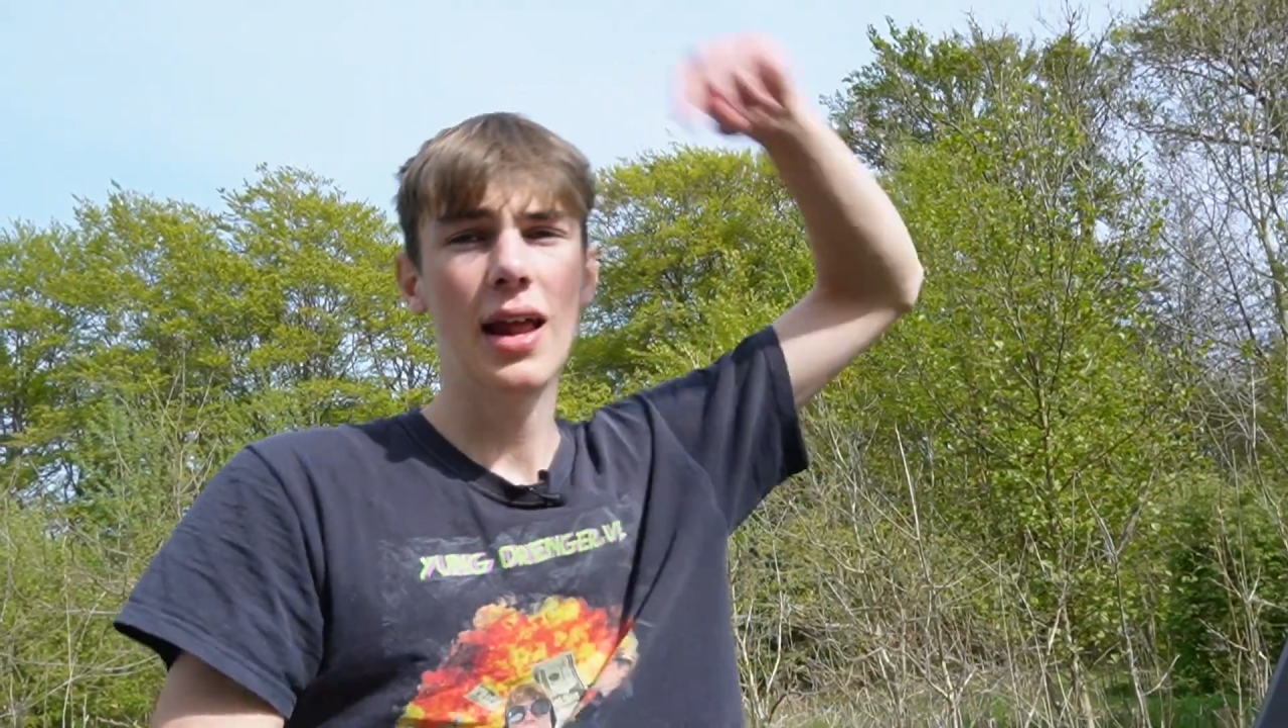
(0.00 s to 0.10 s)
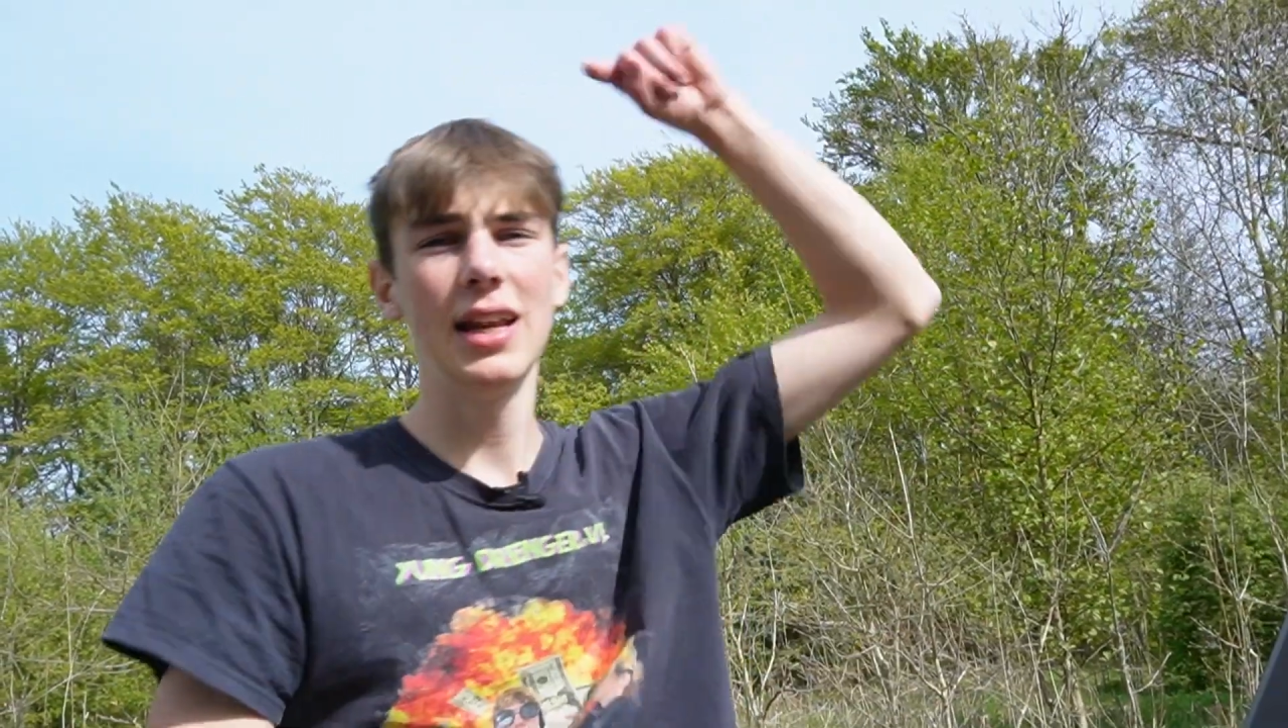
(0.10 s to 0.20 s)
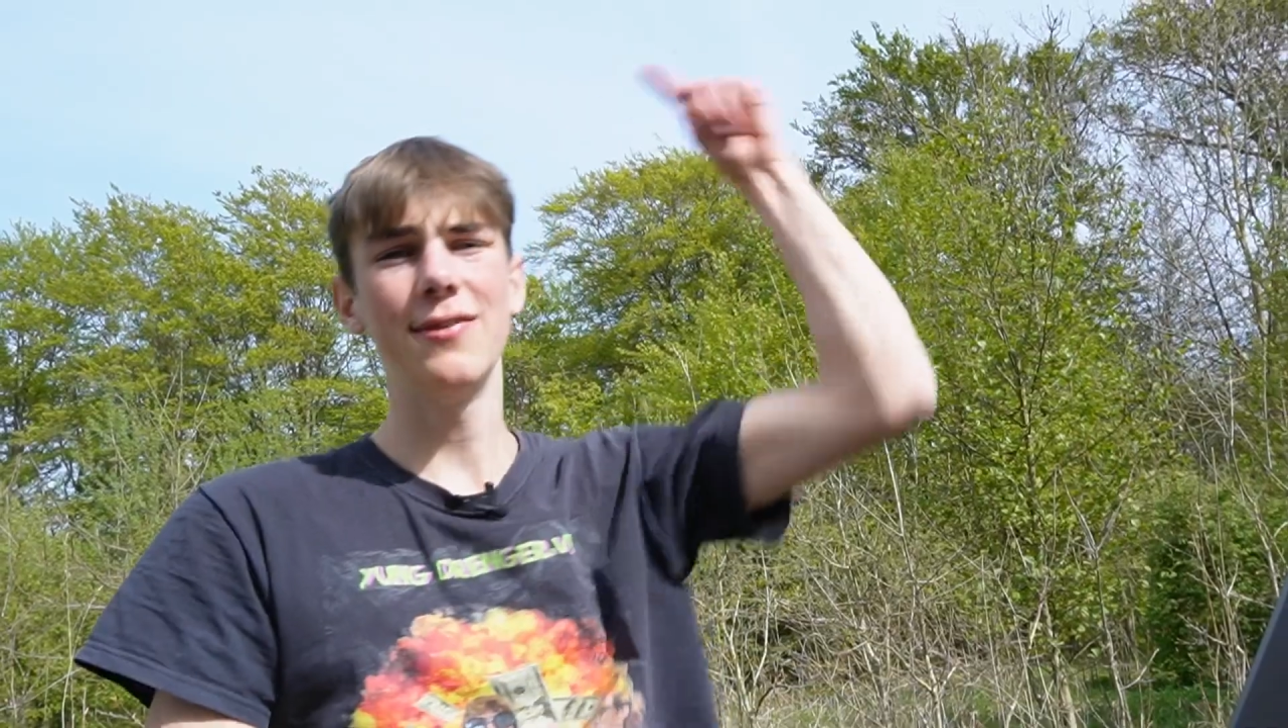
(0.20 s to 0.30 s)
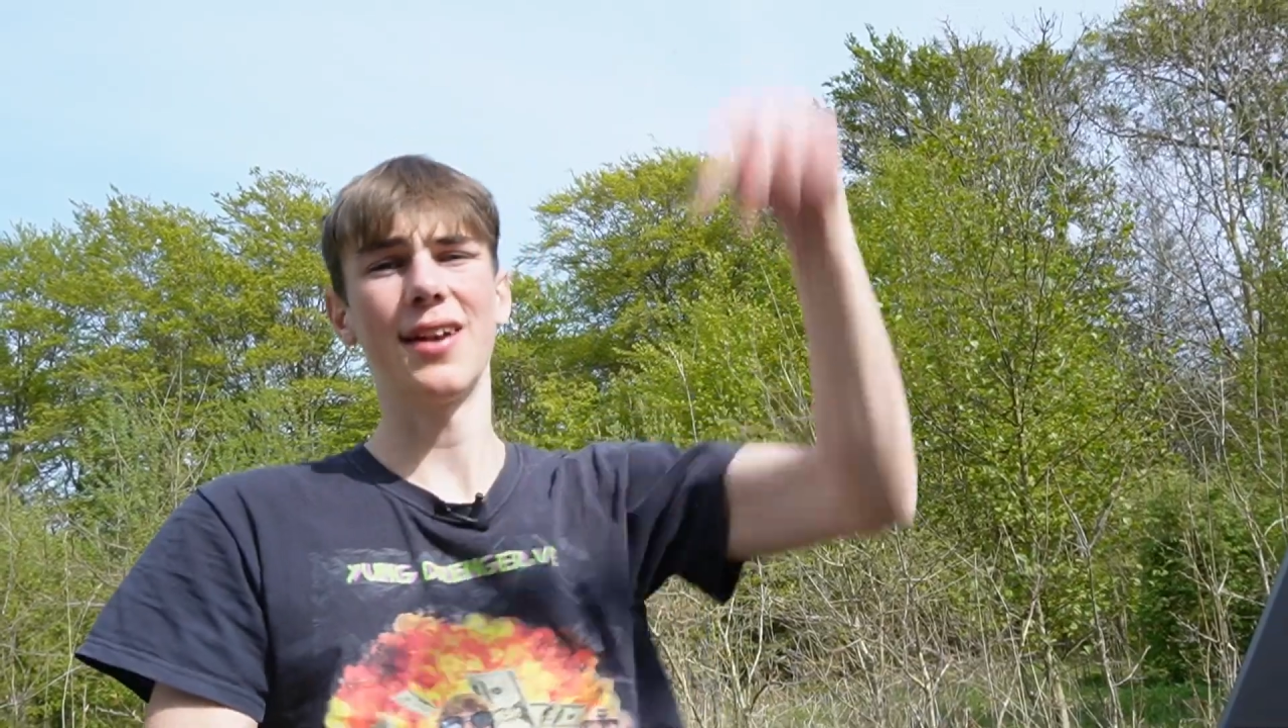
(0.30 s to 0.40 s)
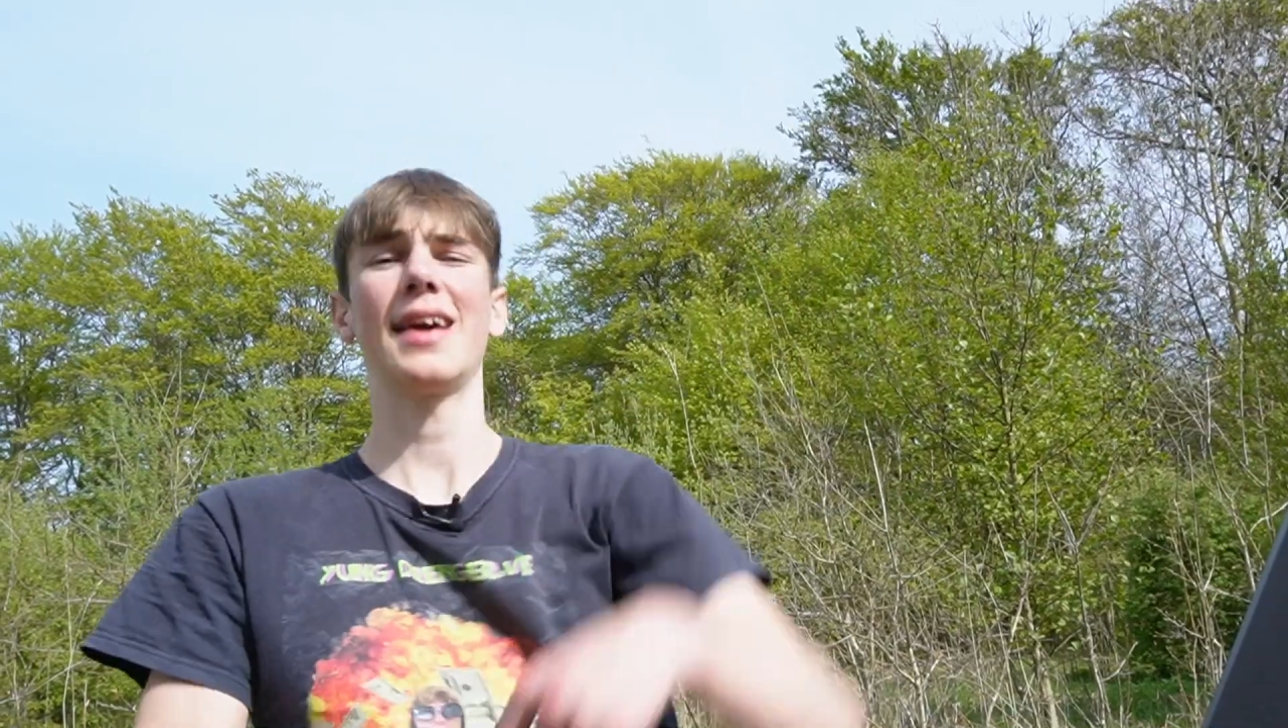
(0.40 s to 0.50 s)

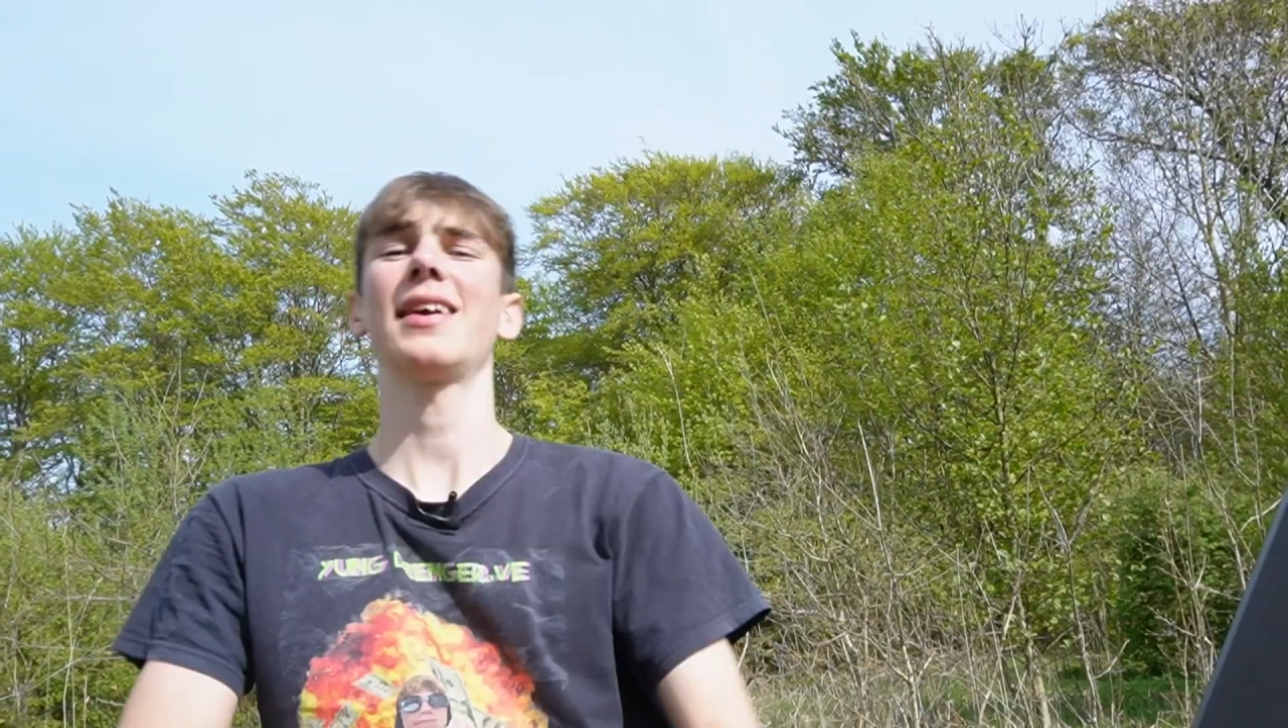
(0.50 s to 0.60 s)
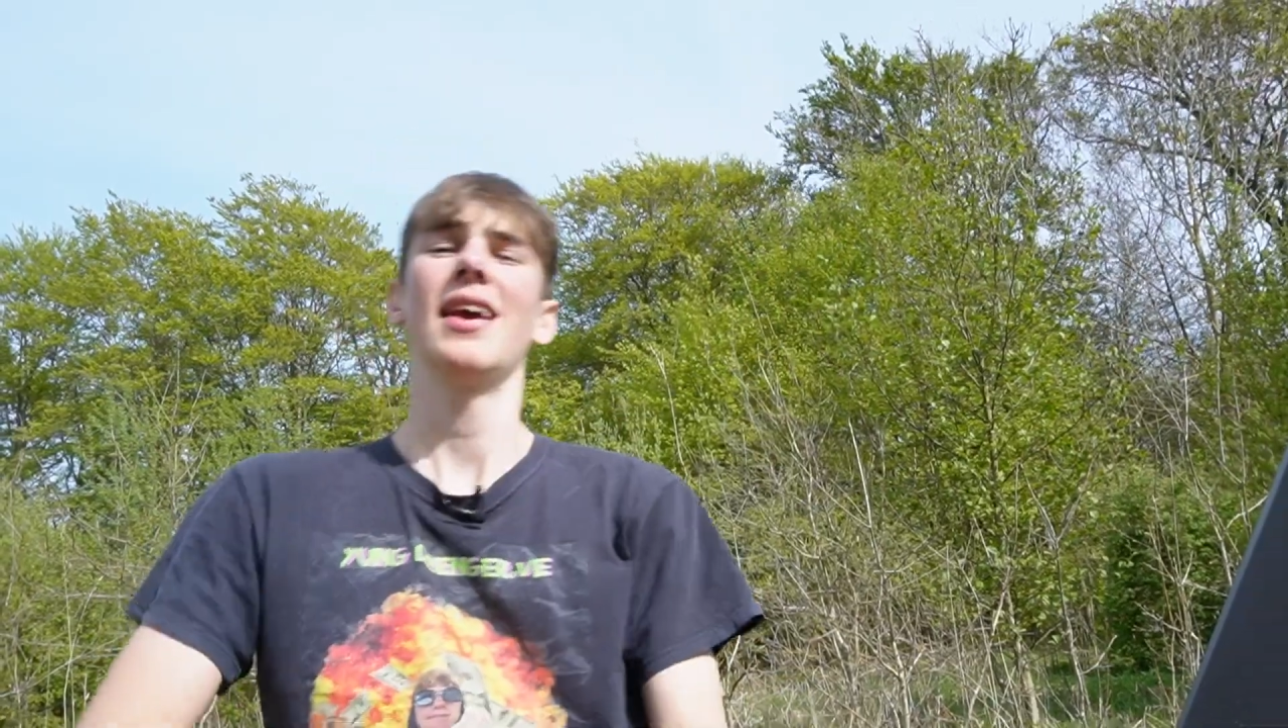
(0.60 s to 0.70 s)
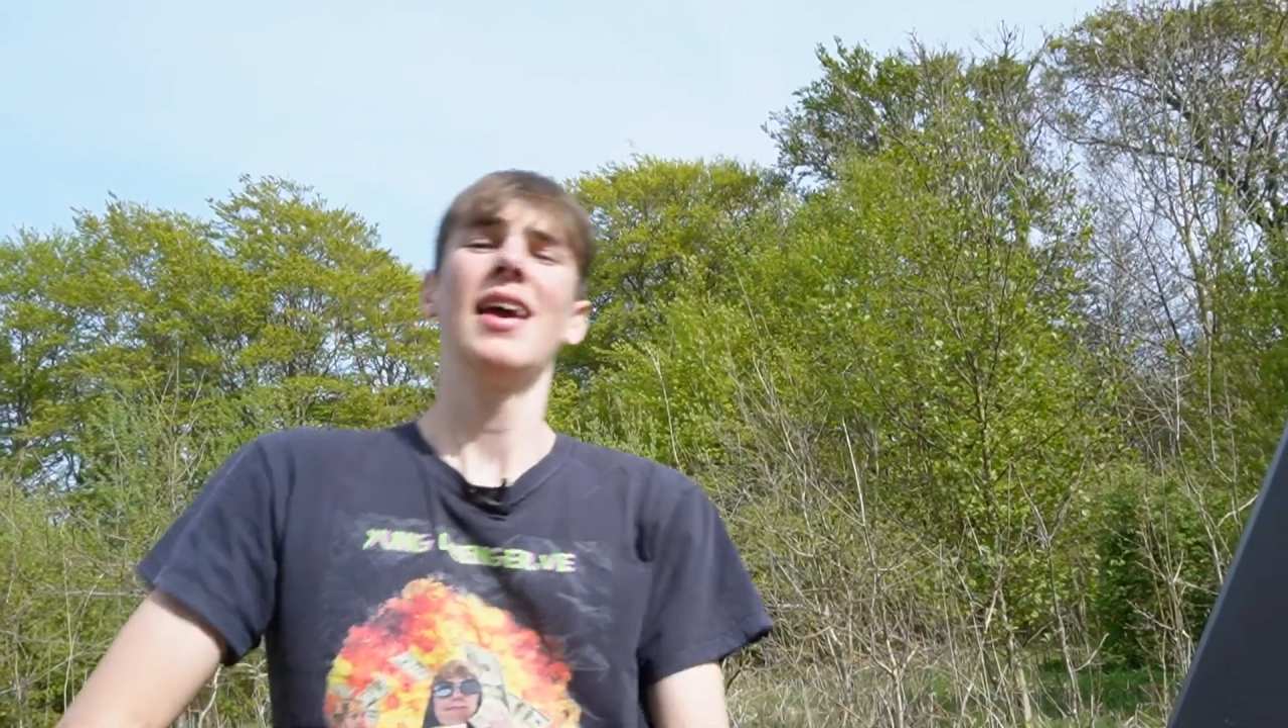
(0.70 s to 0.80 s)
leave a like,